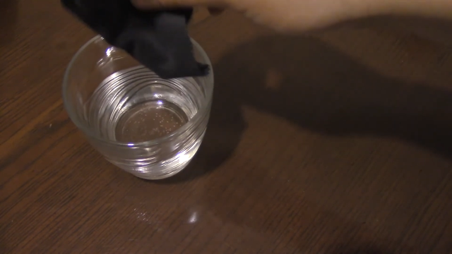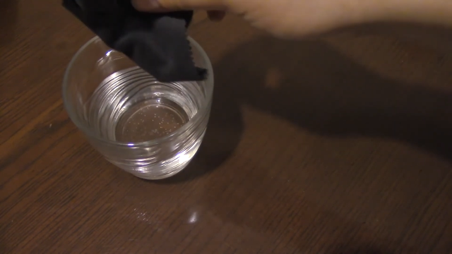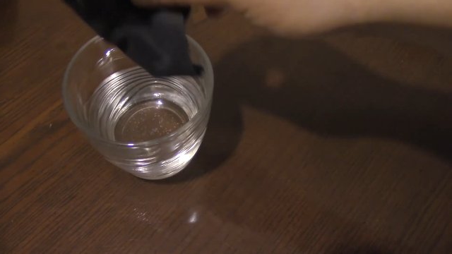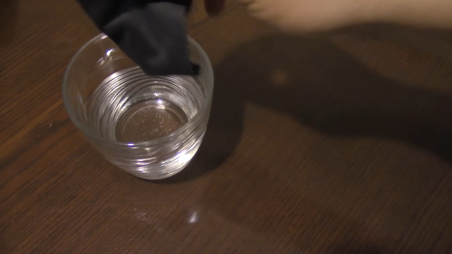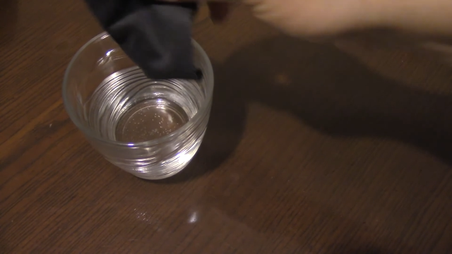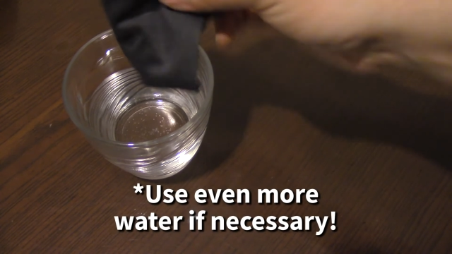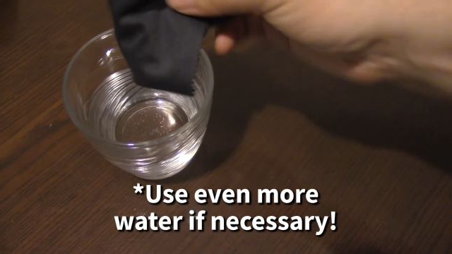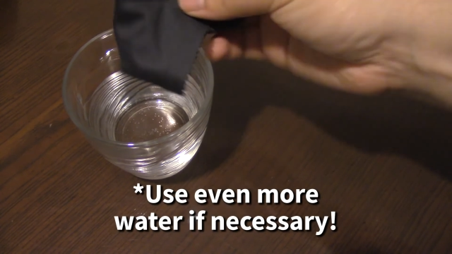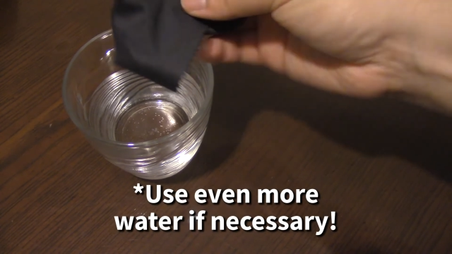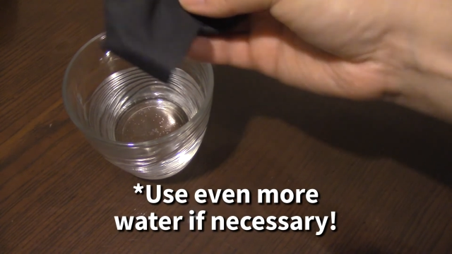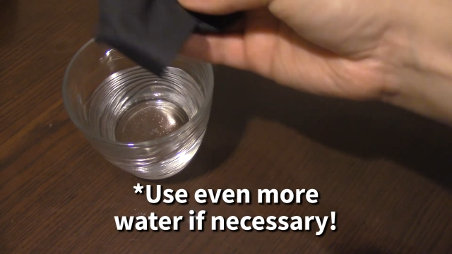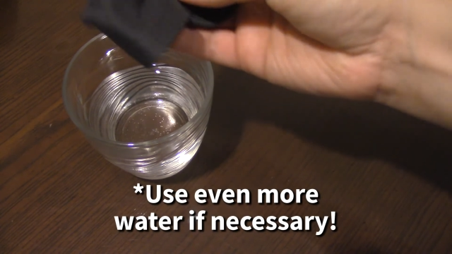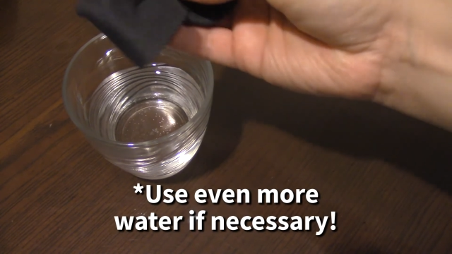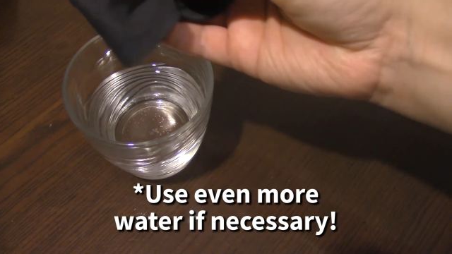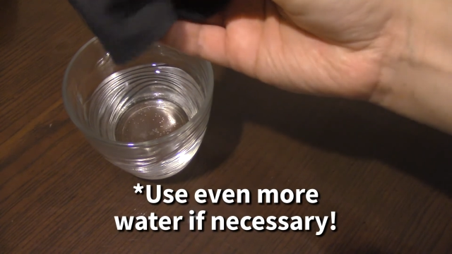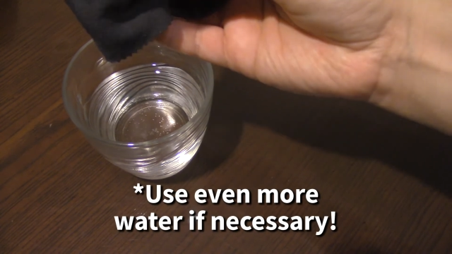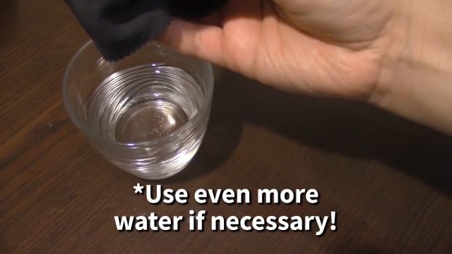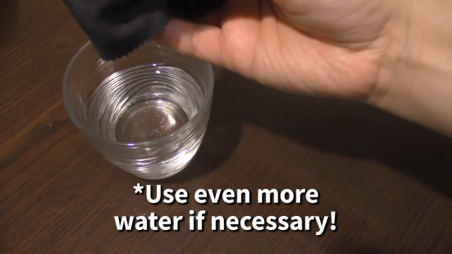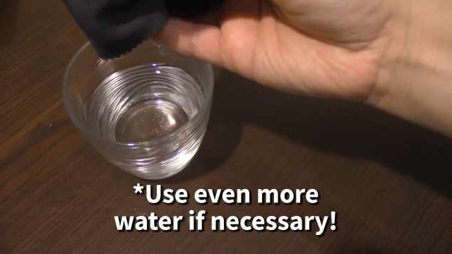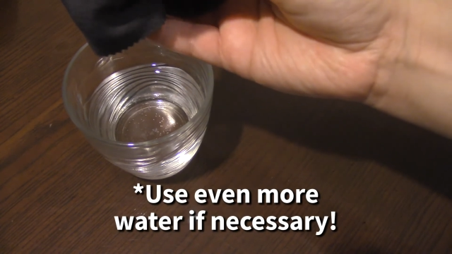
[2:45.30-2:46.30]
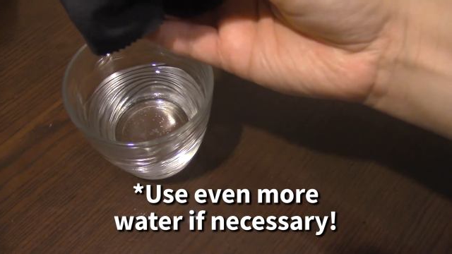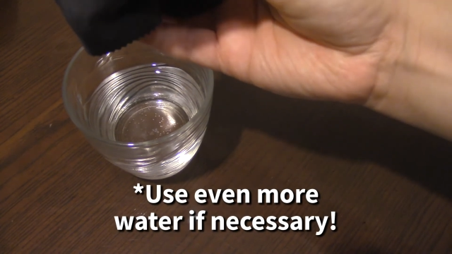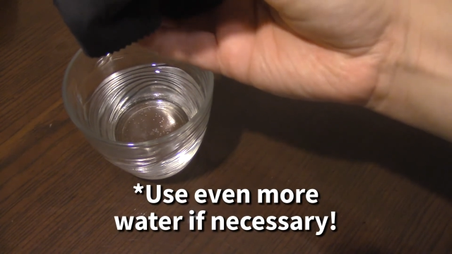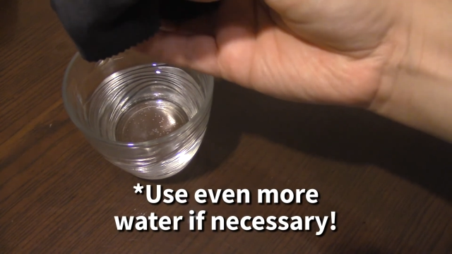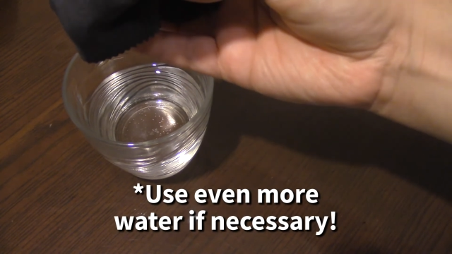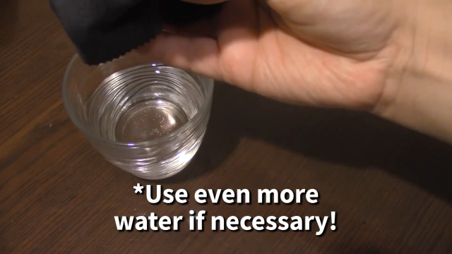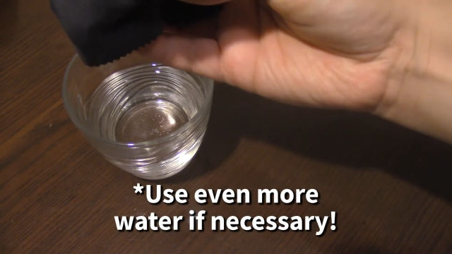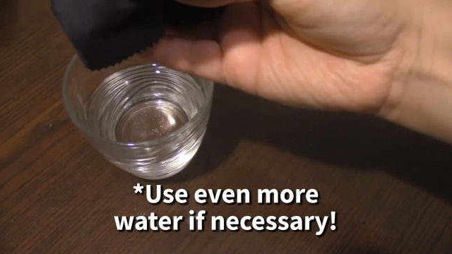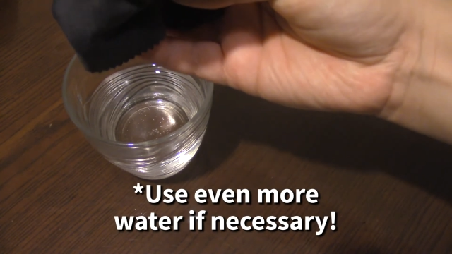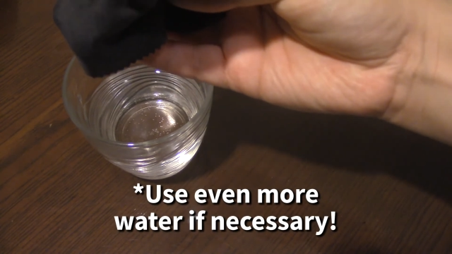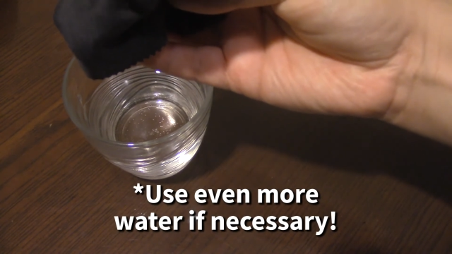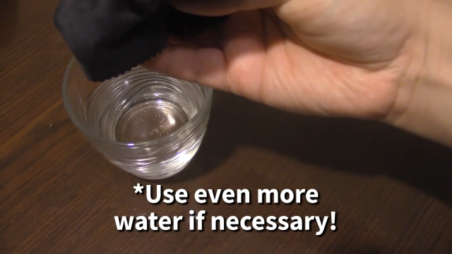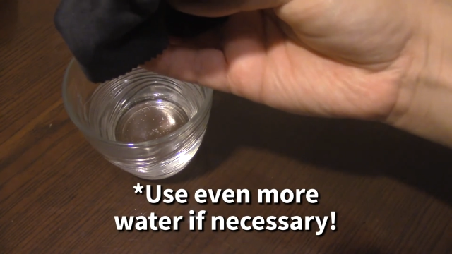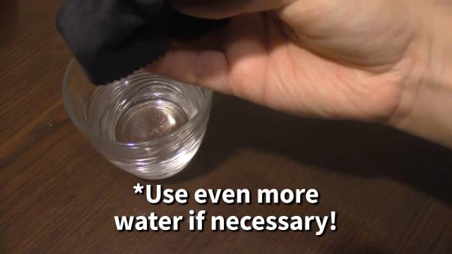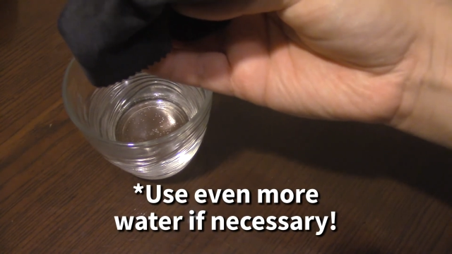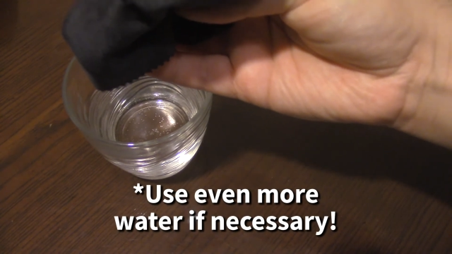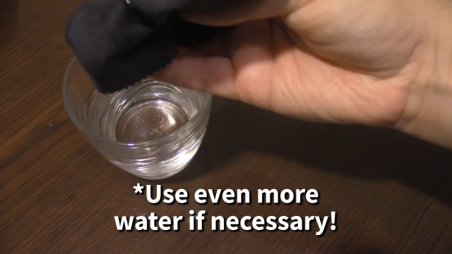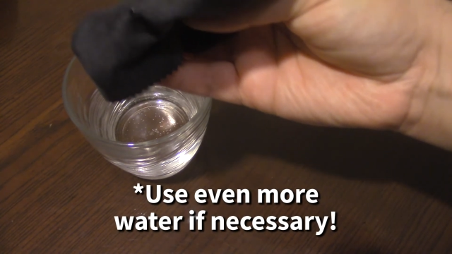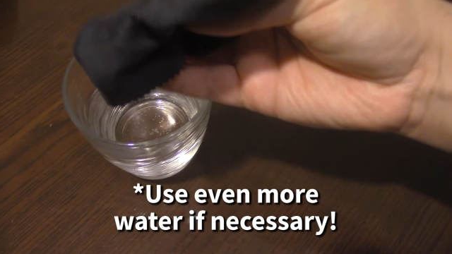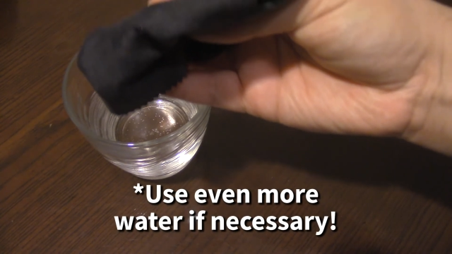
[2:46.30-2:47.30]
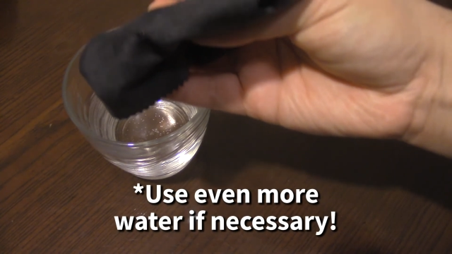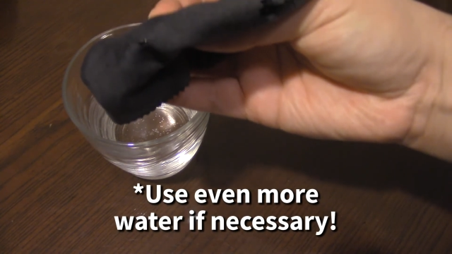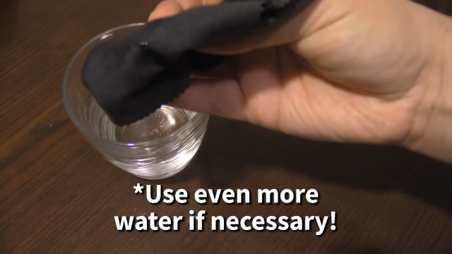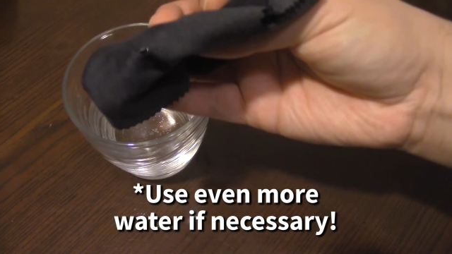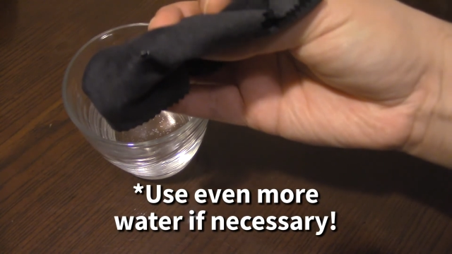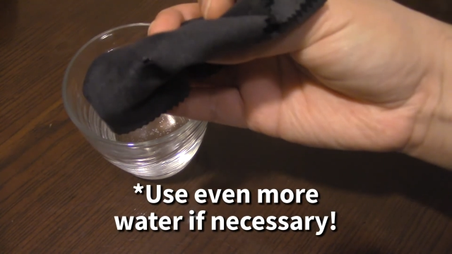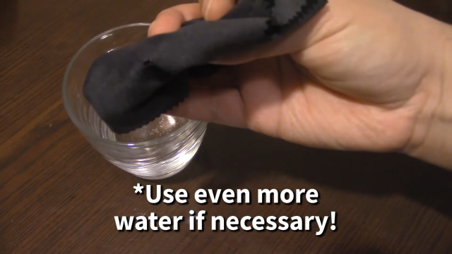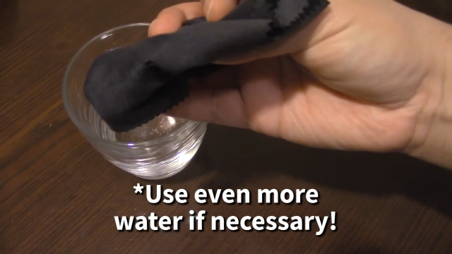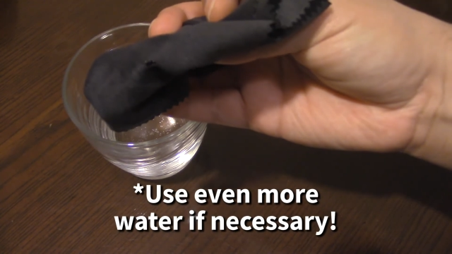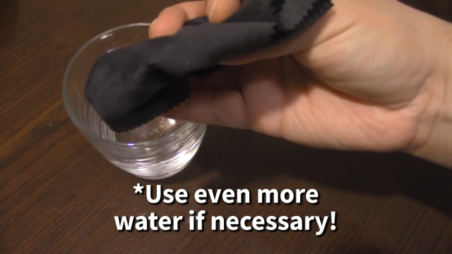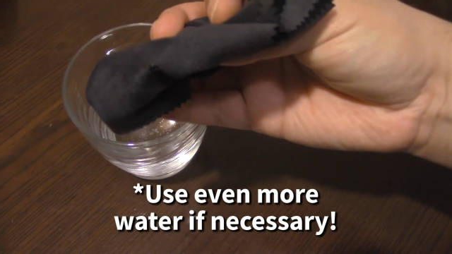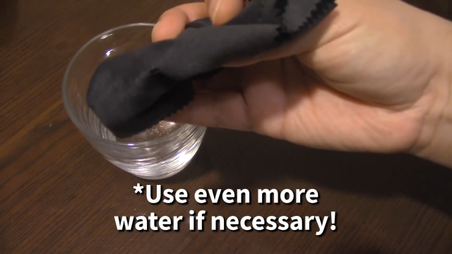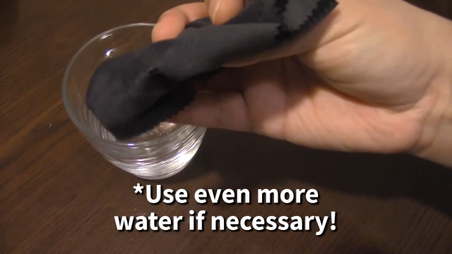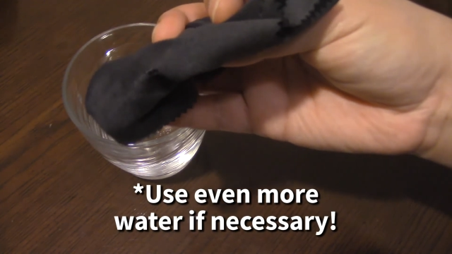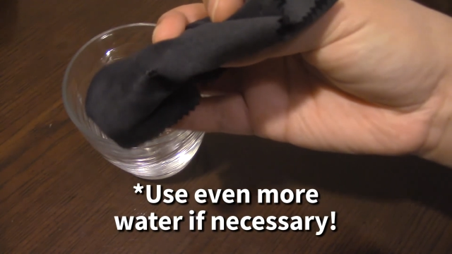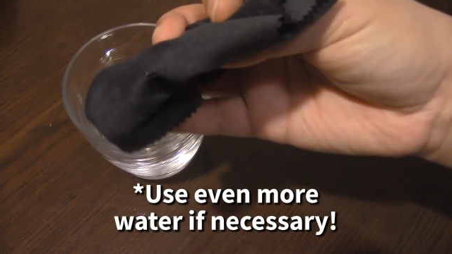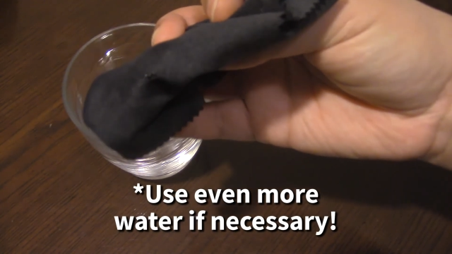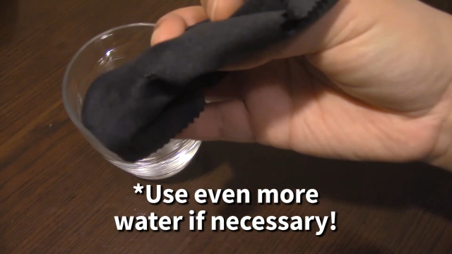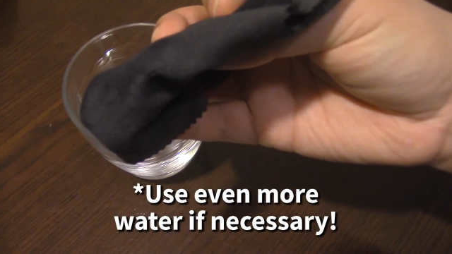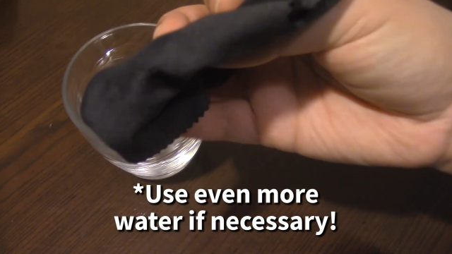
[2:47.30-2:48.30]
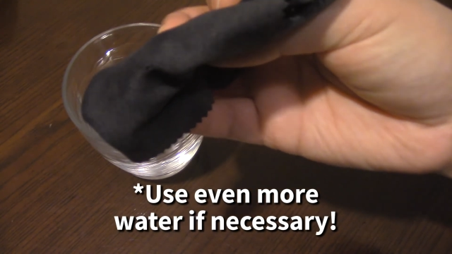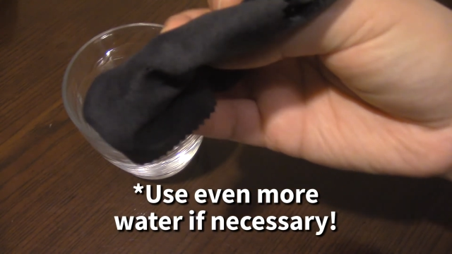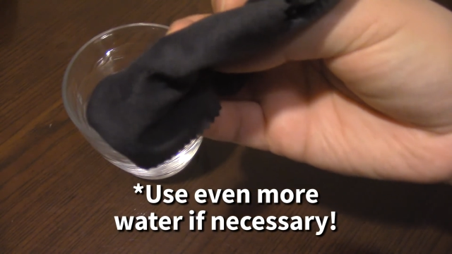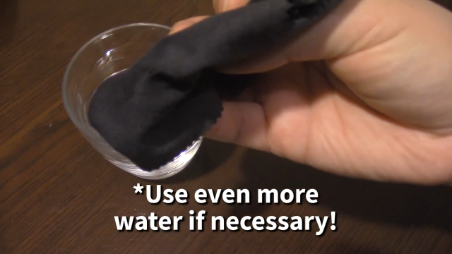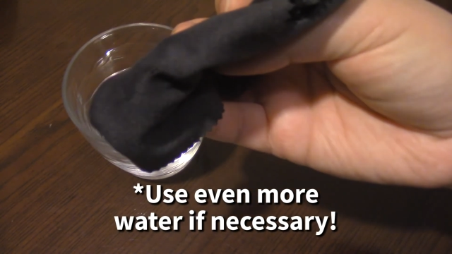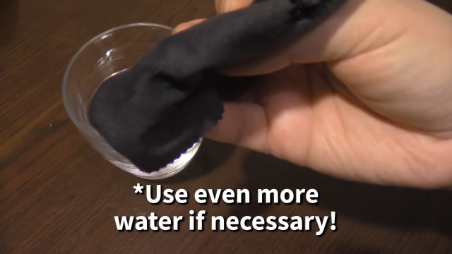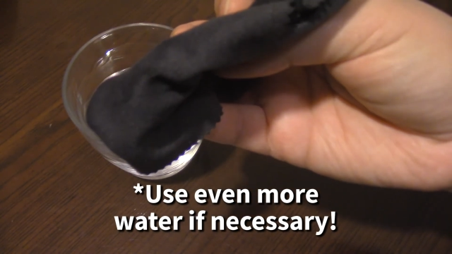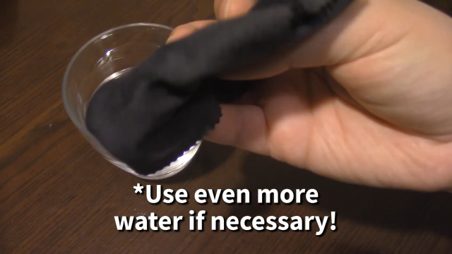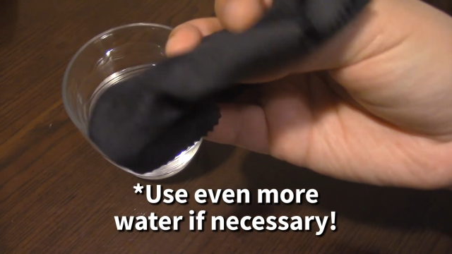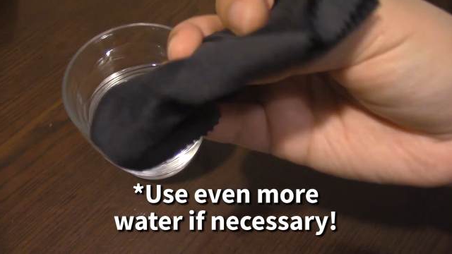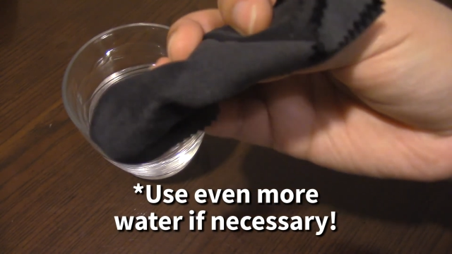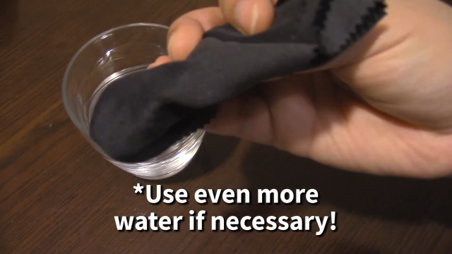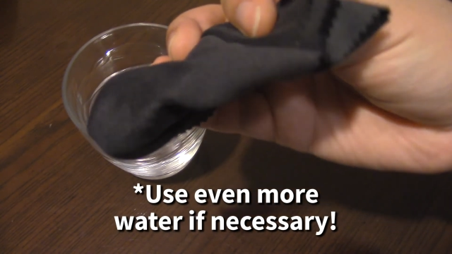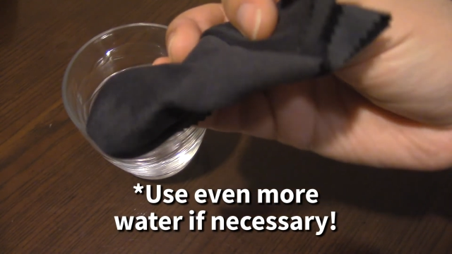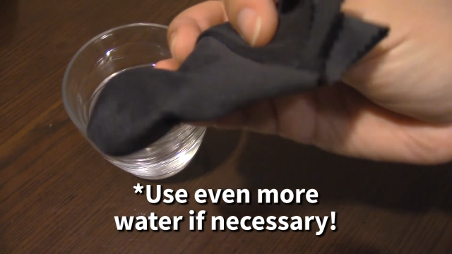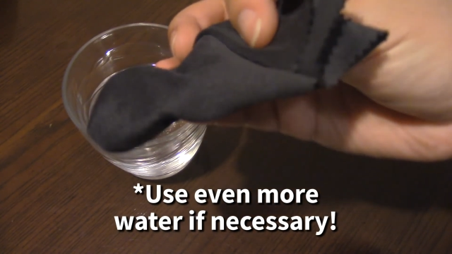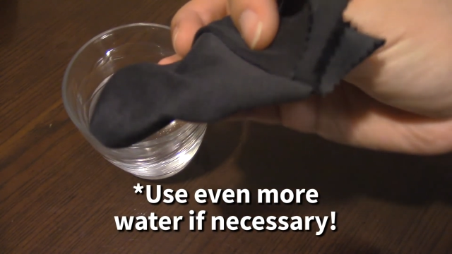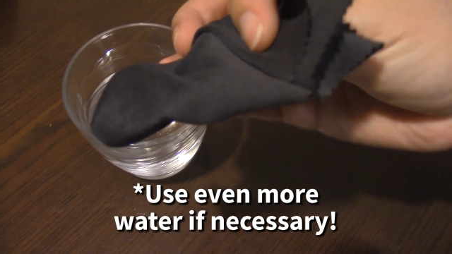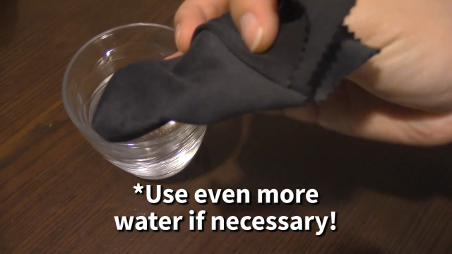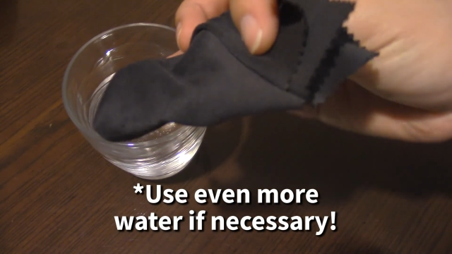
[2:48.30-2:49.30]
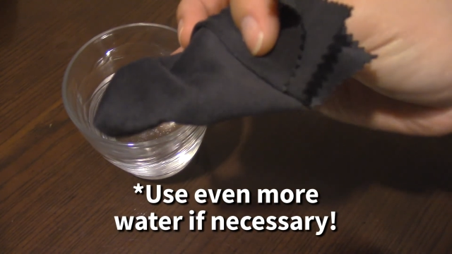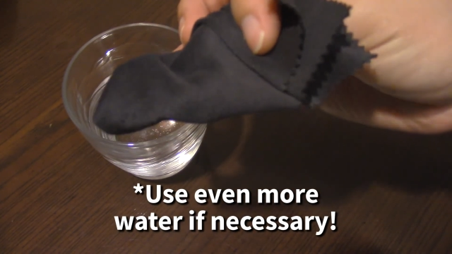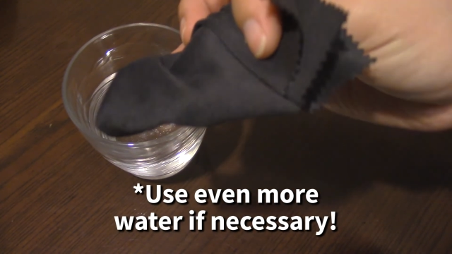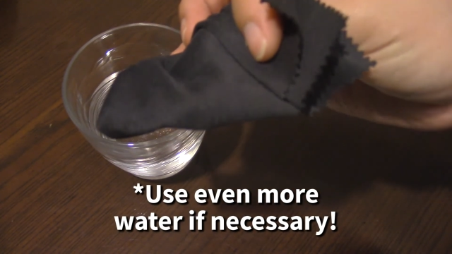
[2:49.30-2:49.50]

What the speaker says: Nobody's mouth can be seen.